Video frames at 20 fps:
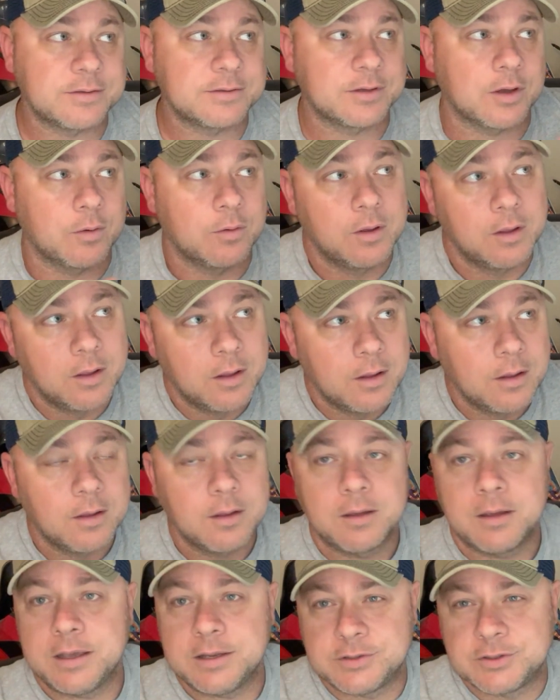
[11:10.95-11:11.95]
So
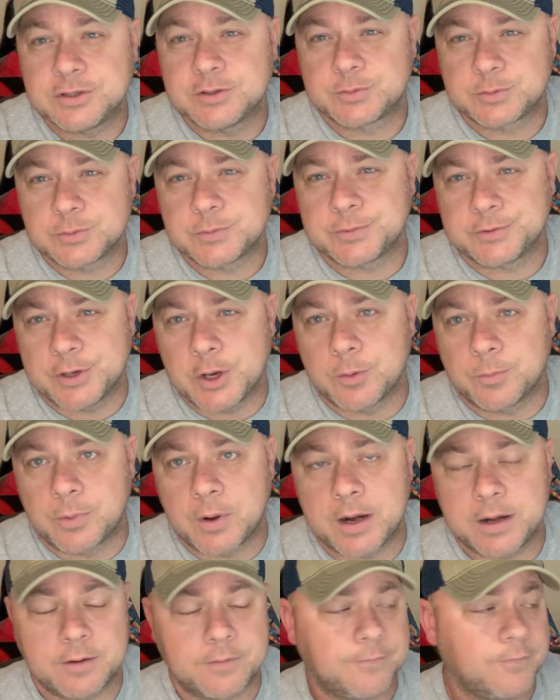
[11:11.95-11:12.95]
it just was a
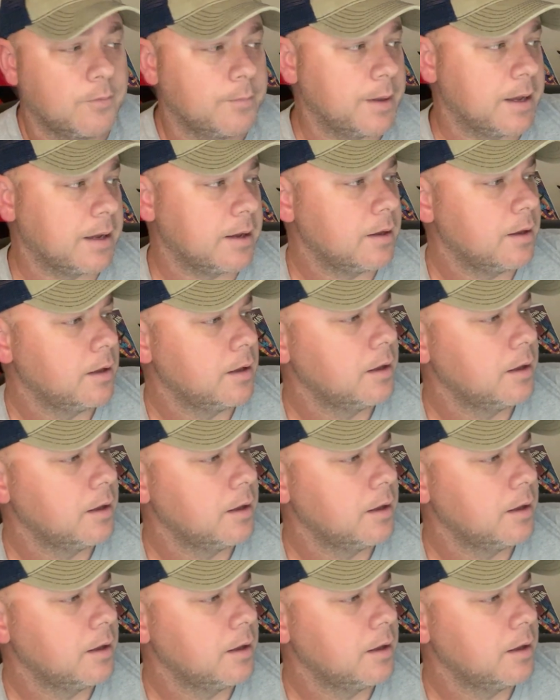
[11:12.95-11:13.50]
no-brainer for me.